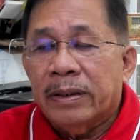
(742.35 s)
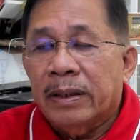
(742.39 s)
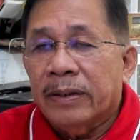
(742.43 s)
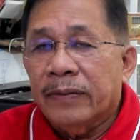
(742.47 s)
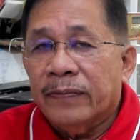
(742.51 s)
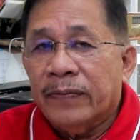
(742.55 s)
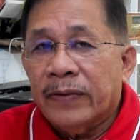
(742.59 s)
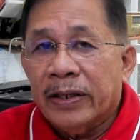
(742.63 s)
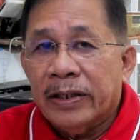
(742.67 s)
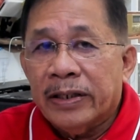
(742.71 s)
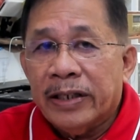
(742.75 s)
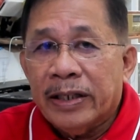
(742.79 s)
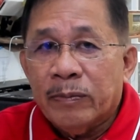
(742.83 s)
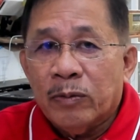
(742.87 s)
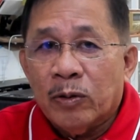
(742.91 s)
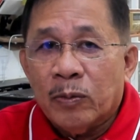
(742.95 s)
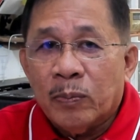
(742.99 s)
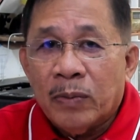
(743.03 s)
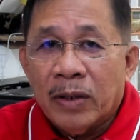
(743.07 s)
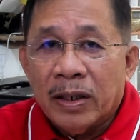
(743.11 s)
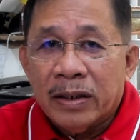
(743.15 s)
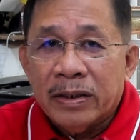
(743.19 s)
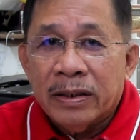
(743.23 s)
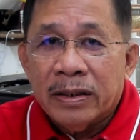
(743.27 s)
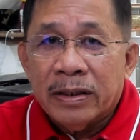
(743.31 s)
unfair labor
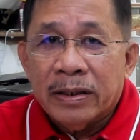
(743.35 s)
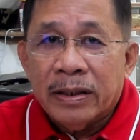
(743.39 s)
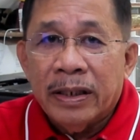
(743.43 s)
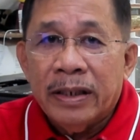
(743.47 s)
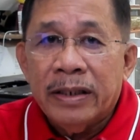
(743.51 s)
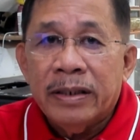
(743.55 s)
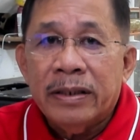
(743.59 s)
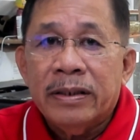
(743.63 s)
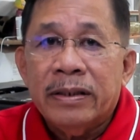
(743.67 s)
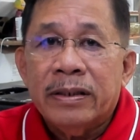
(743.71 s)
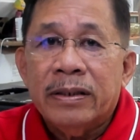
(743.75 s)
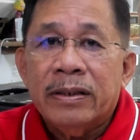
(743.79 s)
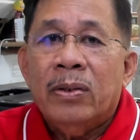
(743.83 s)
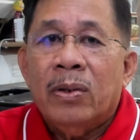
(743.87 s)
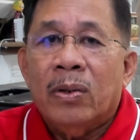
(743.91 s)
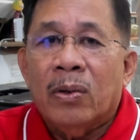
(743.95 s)
practice case,